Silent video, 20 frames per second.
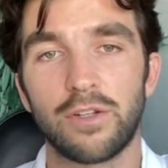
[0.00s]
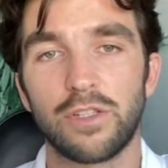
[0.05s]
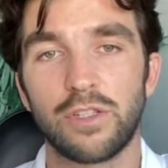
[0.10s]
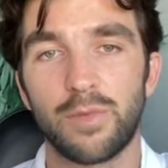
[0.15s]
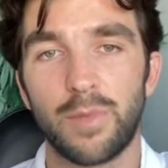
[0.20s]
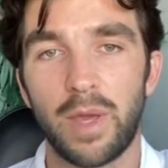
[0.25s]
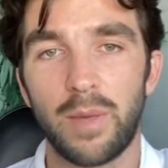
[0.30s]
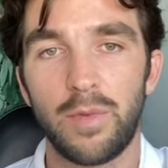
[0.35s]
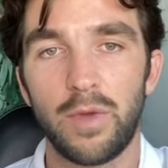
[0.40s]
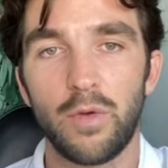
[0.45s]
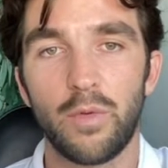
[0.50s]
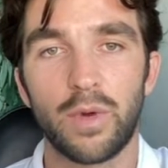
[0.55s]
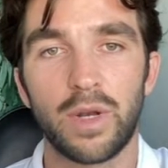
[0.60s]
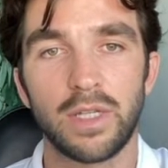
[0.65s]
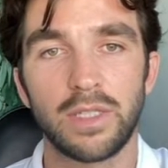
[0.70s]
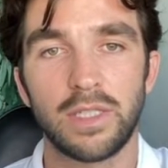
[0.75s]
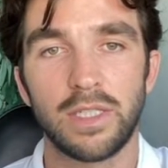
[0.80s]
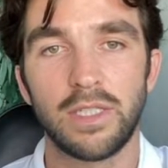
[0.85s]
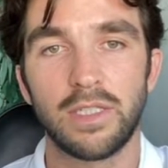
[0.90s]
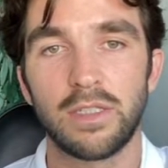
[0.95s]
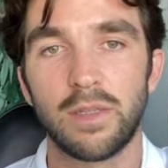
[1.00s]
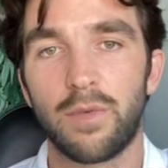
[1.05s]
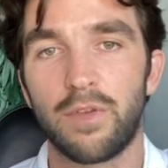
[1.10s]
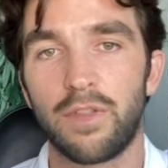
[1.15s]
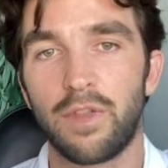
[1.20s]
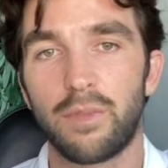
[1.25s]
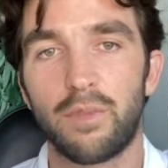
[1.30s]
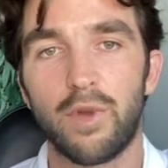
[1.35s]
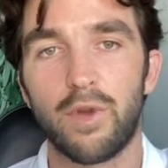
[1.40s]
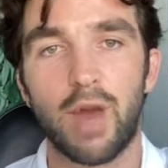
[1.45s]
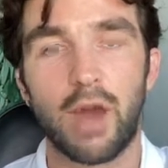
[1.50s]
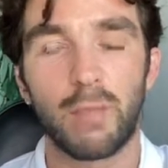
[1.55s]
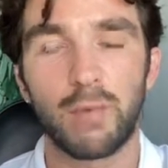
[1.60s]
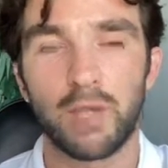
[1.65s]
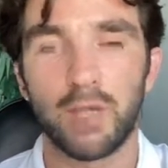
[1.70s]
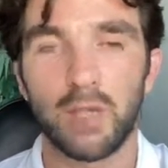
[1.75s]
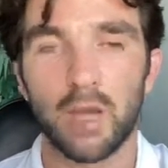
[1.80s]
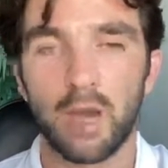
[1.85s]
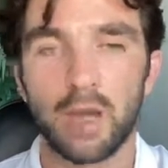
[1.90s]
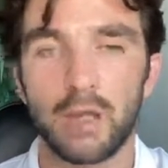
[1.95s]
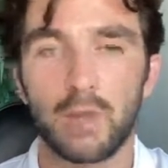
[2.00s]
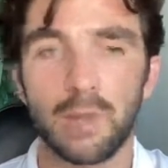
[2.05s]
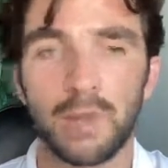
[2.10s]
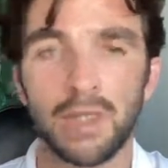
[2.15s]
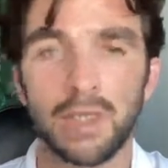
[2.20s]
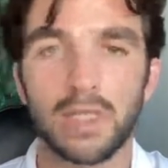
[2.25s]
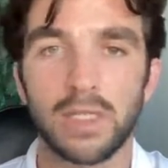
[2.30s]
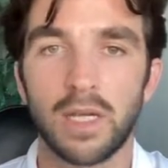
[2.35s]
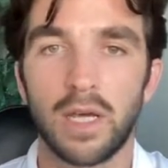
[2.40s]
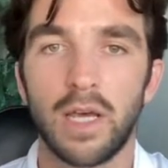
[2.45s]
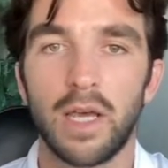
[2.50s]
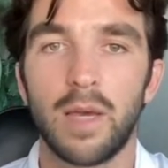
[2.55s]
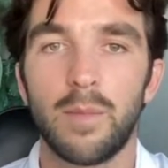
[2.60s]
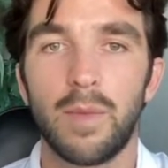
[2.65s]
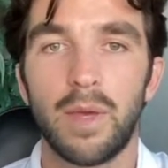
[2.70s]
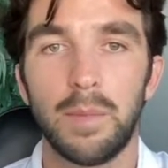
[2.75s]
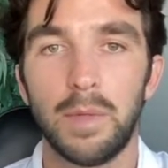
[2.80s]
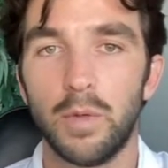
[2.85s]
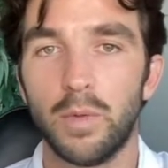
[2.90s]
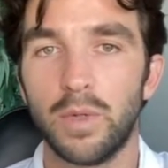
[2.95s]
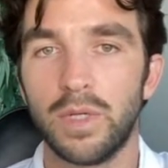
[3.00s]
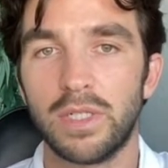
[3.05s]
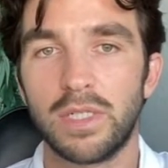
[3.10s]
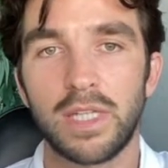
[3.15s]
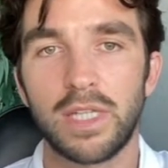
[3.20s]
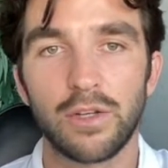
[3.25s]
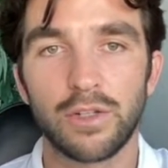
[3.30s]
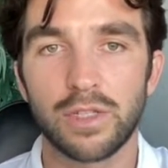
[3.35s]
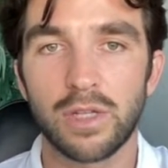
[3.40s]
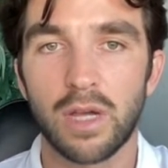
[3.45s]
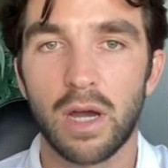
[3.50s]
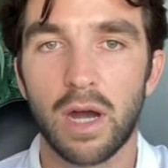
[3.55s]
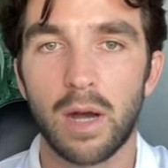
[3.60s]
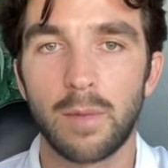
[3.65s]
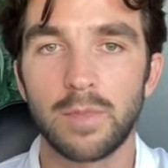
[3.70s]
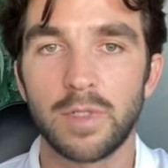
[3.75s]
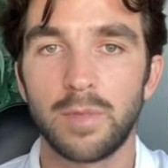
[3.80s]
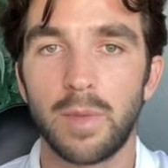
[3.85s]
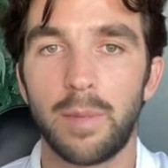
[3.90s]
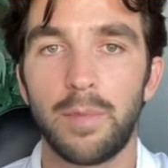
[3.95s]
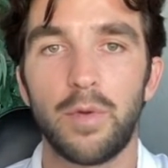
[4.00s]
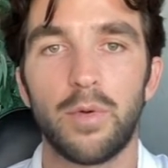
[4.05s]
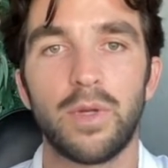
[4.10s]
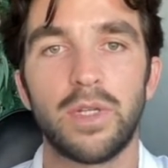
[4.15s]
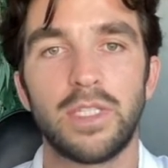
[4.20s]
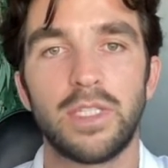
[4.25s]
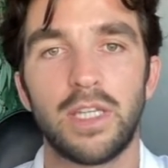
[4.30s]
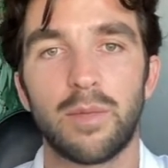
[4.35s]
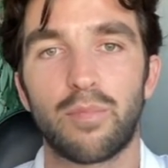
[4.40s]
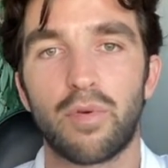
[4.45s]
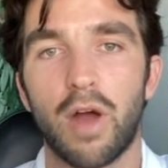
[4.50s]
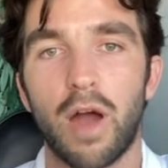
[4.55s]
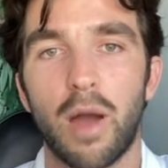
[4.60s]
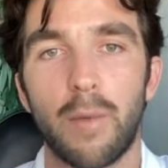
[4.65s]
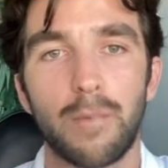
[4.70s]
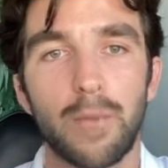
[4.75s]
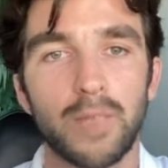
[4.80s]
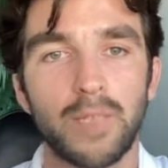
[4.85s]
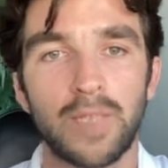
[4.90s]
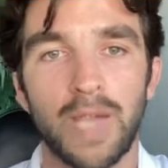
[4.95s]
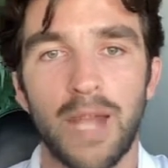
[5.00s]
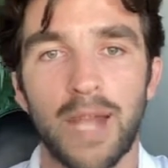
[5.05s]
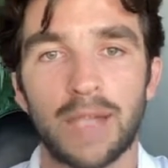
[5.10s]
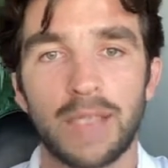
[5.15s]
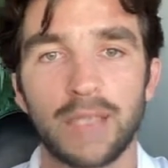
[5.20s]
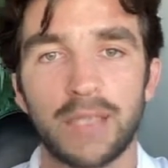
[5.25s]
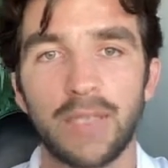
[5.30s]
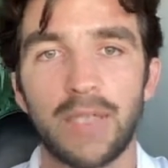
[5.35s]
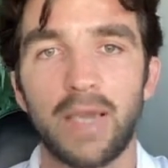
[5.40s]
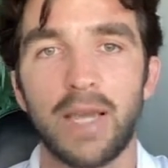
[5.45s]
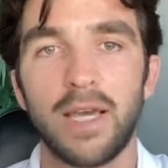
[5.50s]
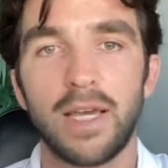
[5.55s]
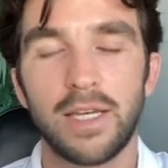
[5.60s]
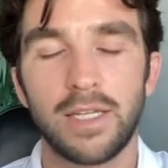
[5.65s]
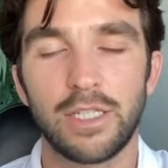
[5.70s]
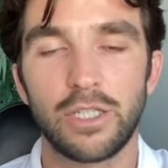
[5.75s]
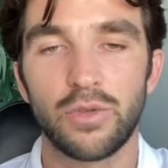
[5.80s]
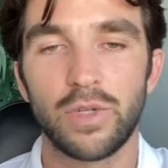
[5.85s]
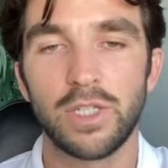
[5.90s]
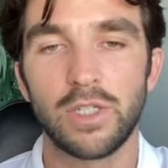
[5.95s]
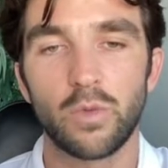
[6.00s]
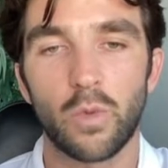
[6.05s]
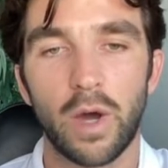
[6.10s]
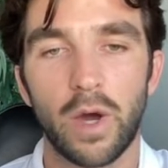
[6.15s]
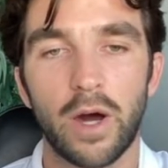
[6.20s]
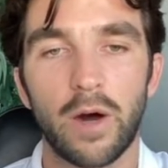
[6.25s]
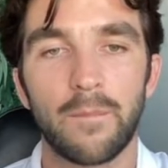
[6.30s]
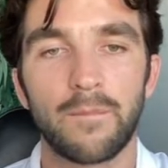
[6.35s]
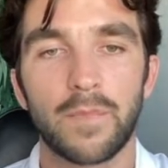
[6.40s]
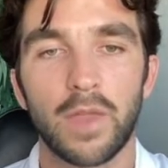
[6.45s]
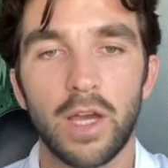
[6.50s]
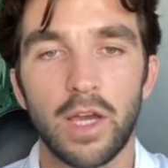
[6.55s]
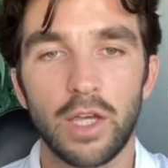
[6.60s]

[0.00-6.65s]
So maybe you want to see some of the property documents, maybe you want sales comps, maybe you want to see the property tax history as well.